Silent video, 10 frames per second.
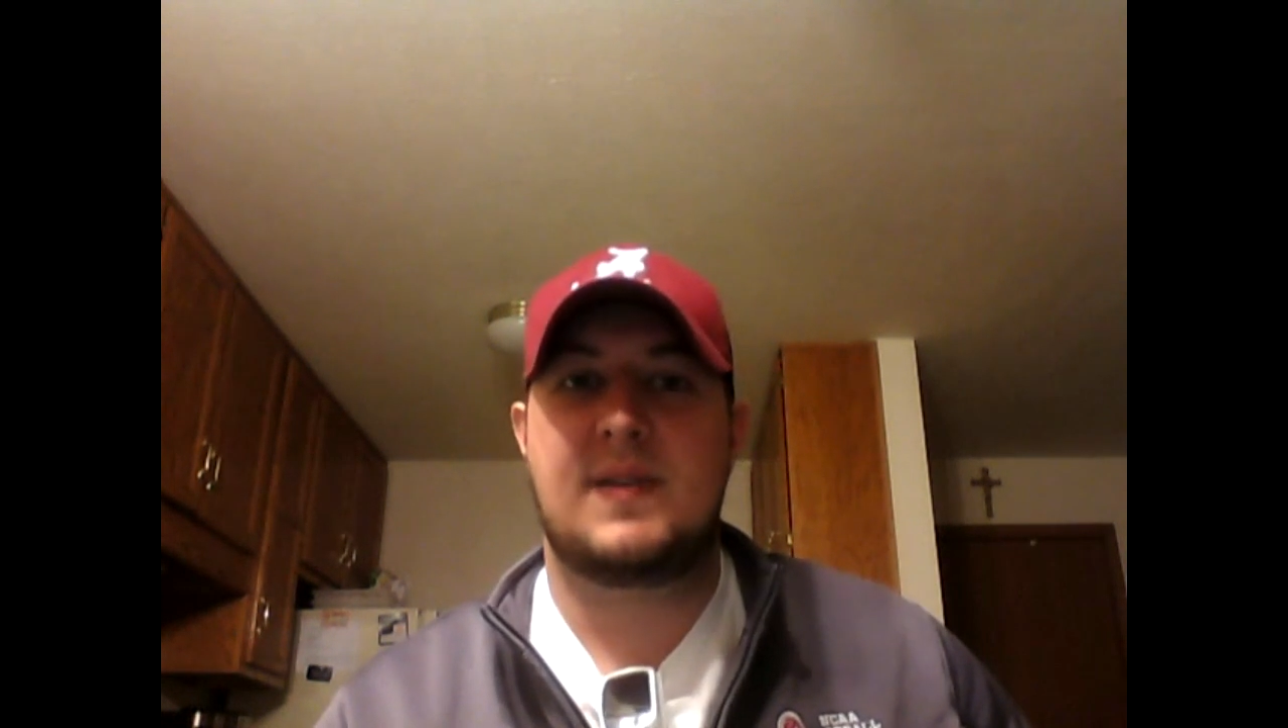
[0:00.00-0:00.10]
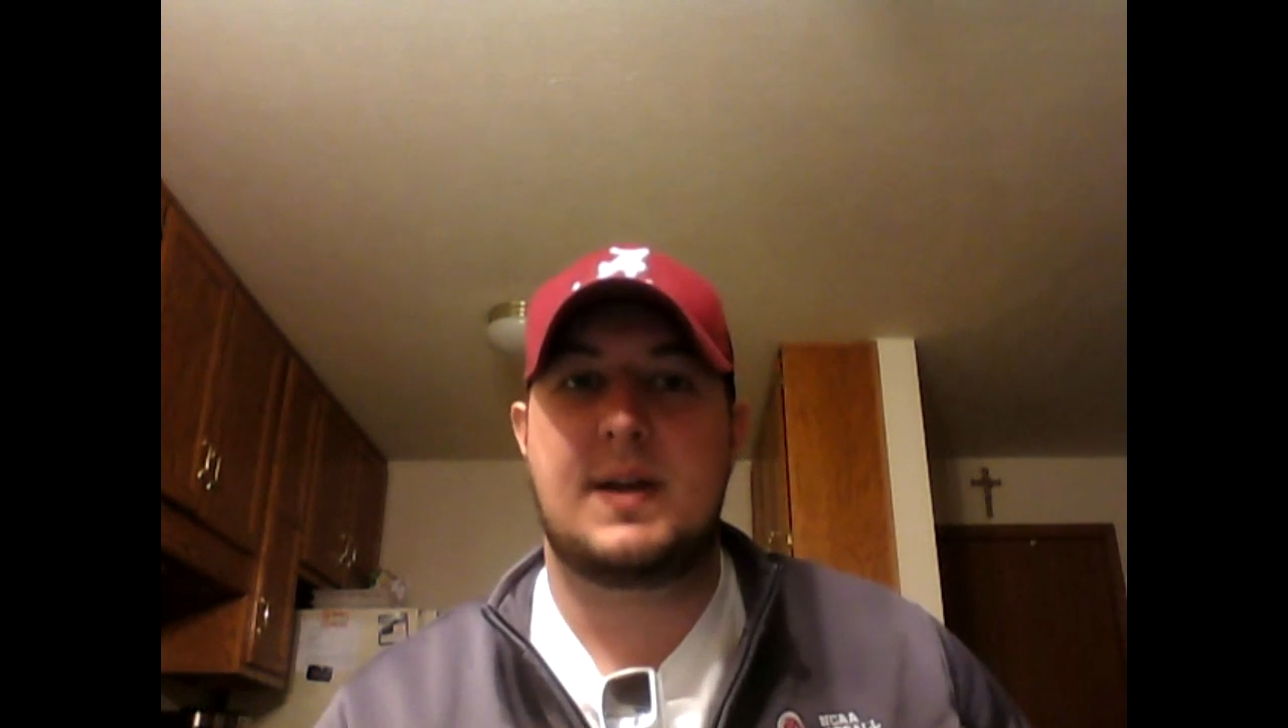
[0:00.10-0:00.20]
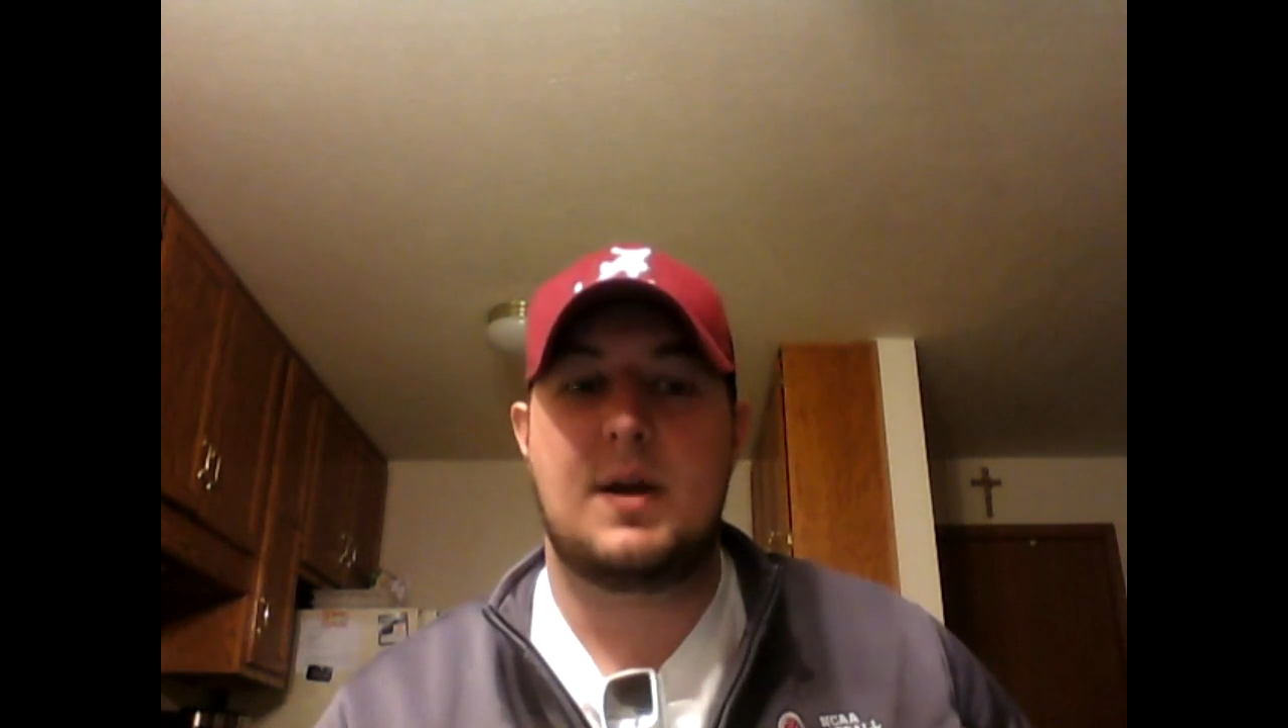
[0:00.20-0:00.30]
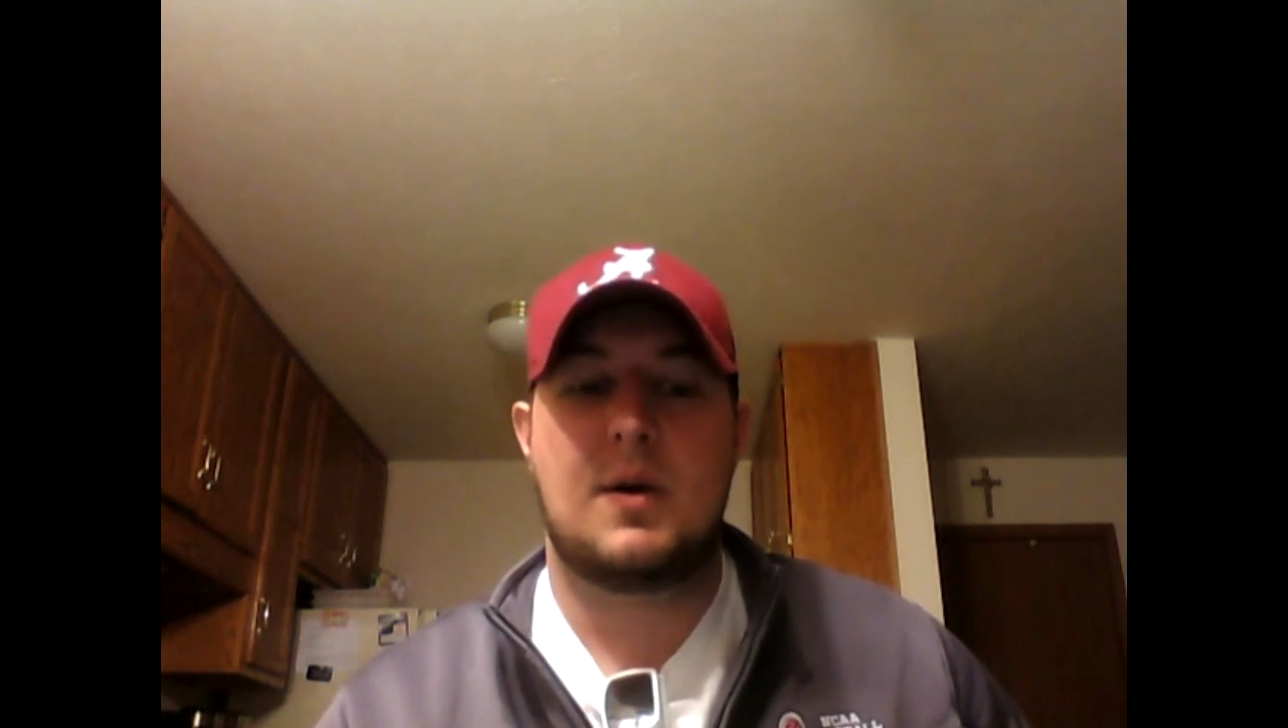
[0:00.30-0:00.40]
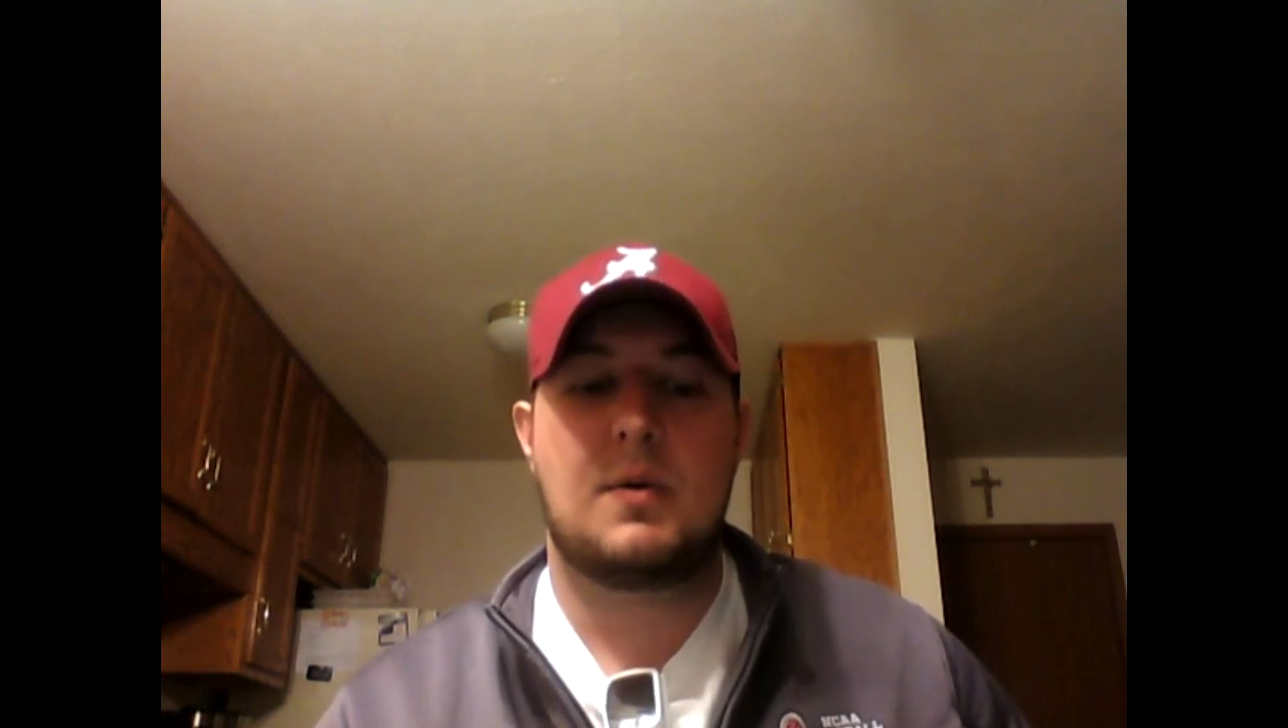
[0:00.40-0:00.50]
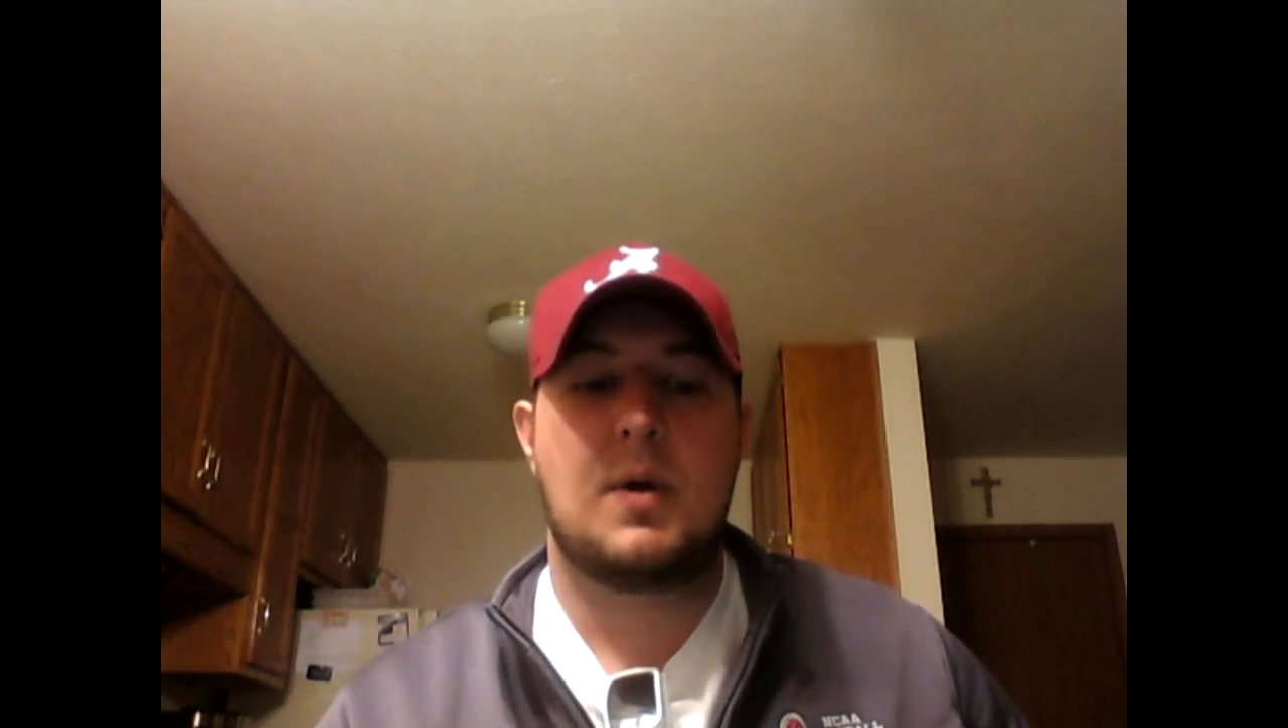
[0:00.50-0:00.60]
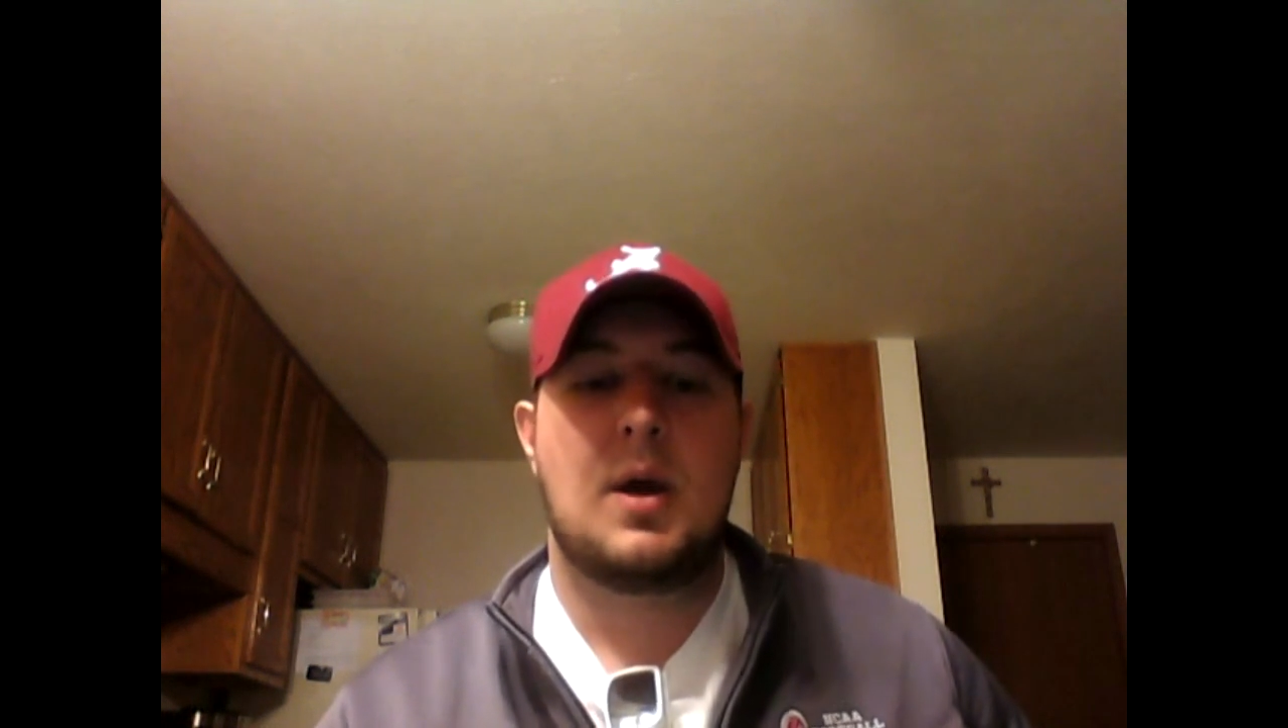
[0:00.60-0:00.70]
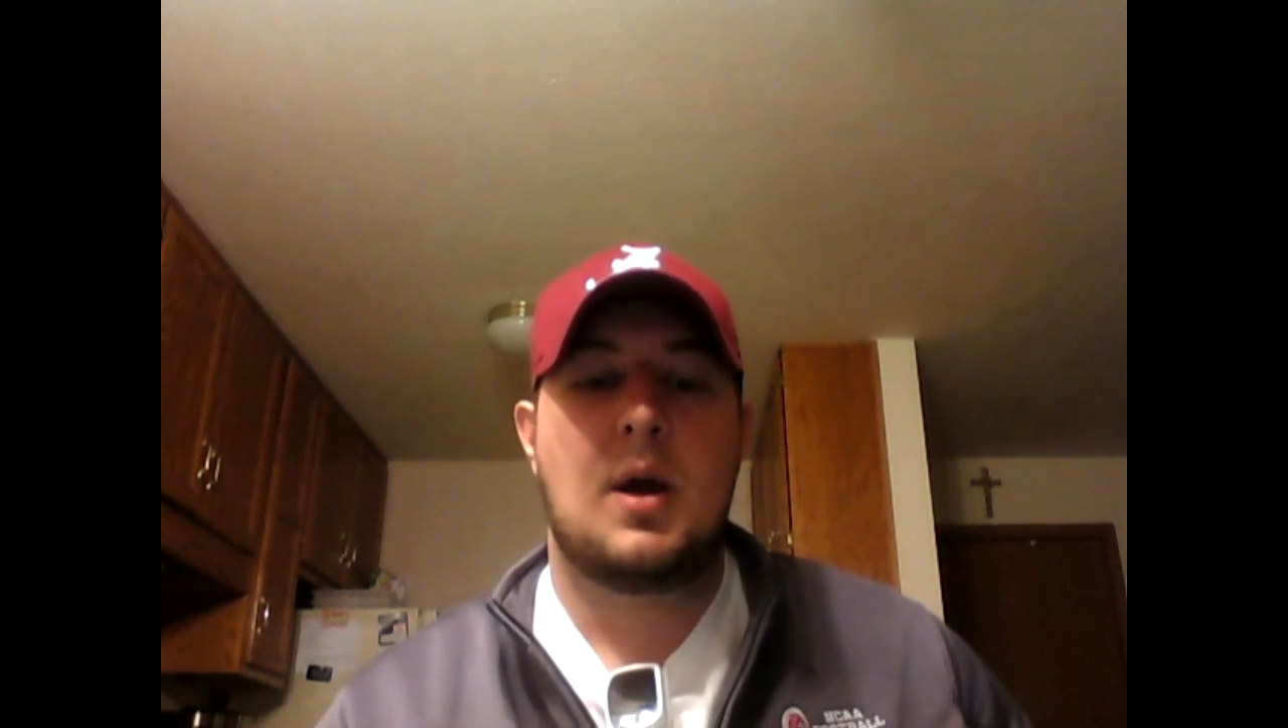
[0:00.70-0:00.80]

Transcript: video,